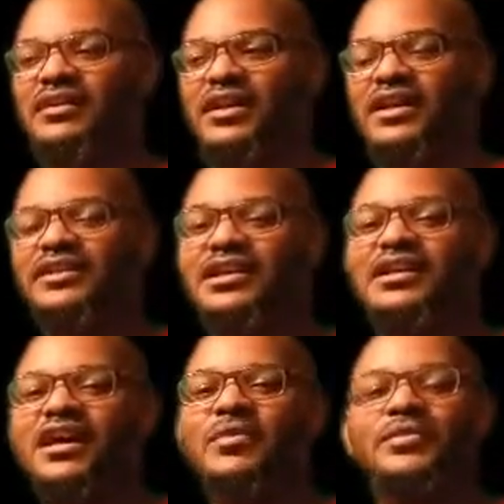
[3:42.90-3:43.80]
it
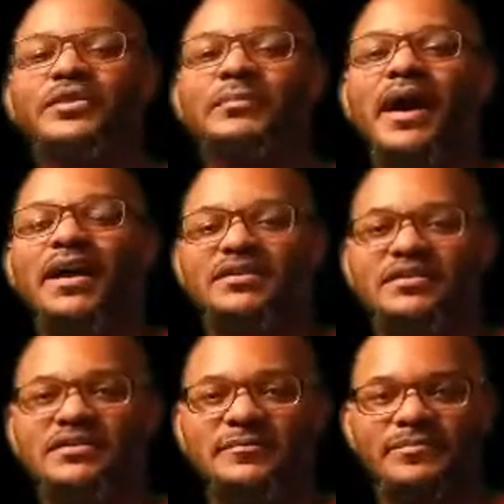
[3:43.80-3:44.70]
didn't come with the
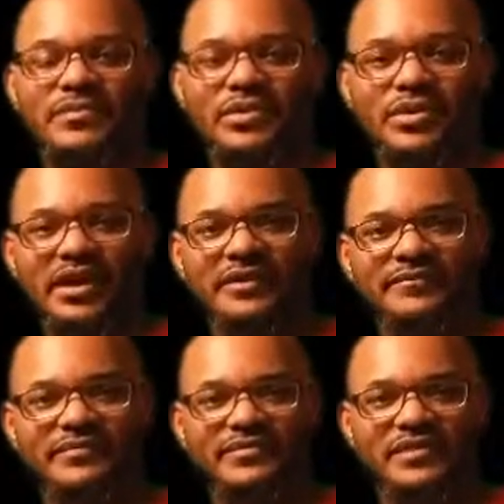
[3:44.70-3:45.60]
box, okay?
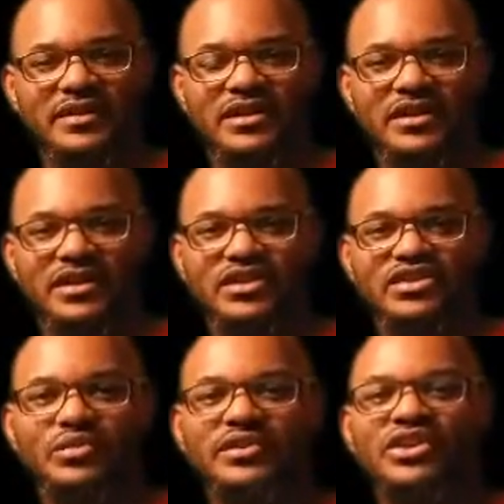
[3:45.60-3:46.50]

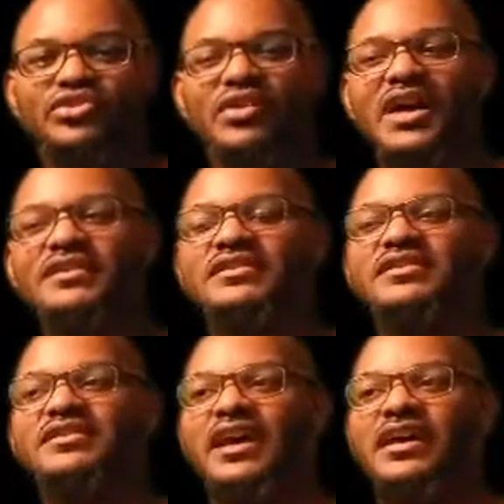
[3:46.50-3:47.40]
So what they tried to
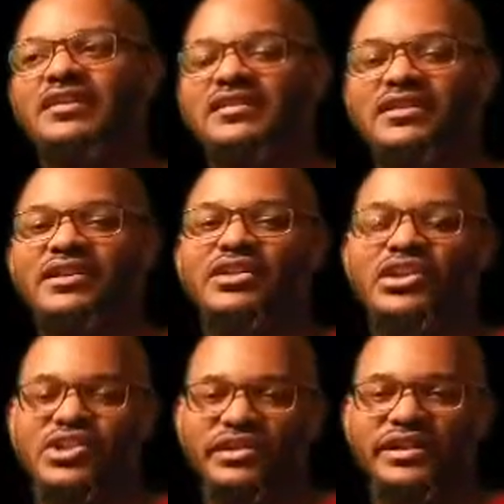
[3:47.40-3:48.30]
say
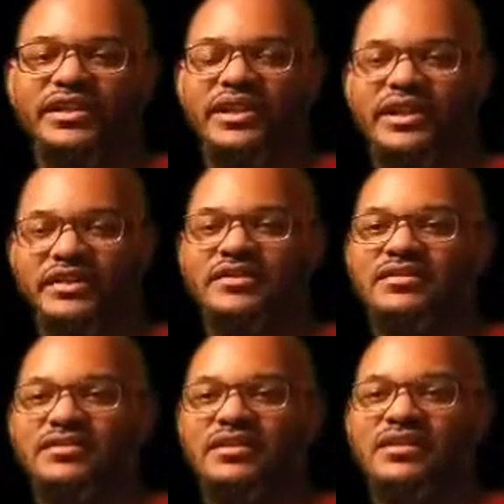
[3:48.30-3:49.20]
initially
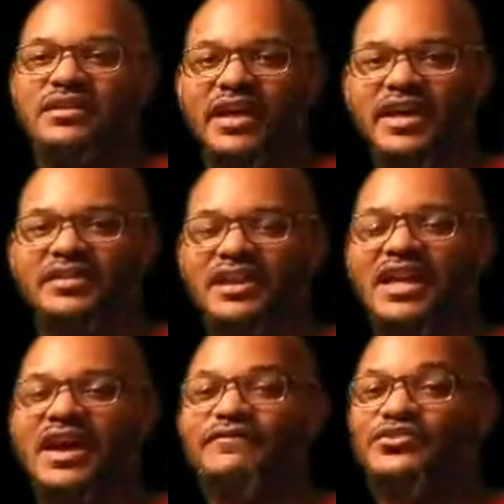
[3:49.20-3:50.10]
is that they
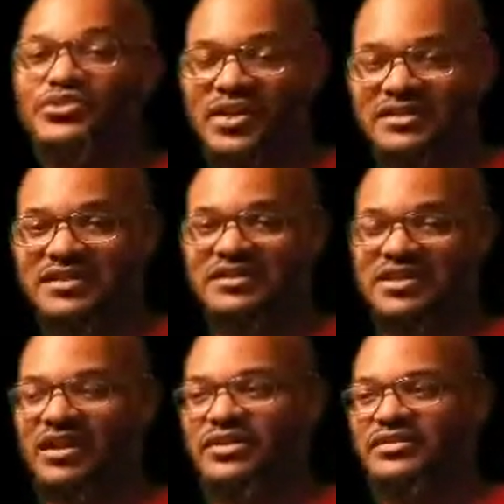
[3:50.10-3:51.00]
have trusted
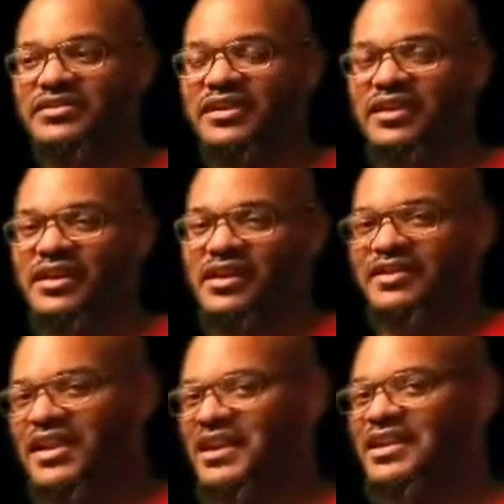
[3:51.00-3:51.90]
sellers
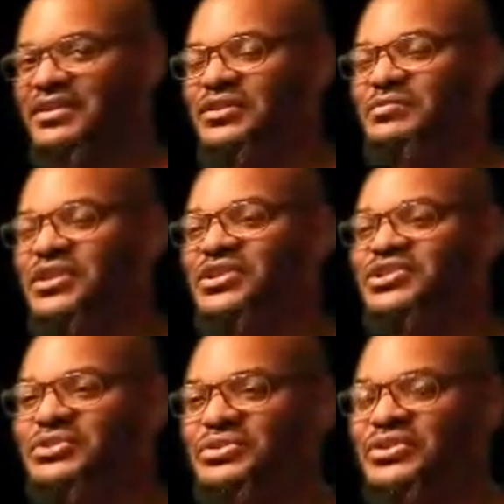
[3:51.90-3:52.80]
that get them these
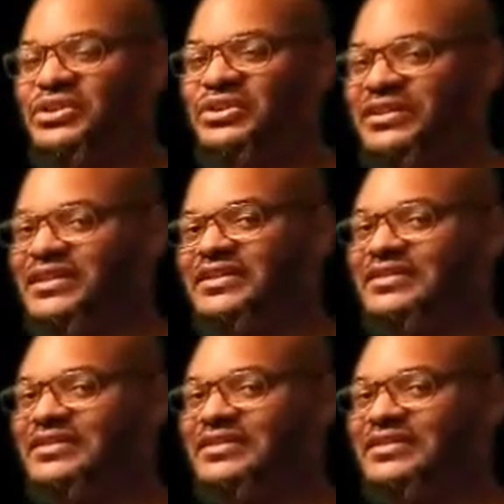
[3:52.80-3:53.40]
shoes early.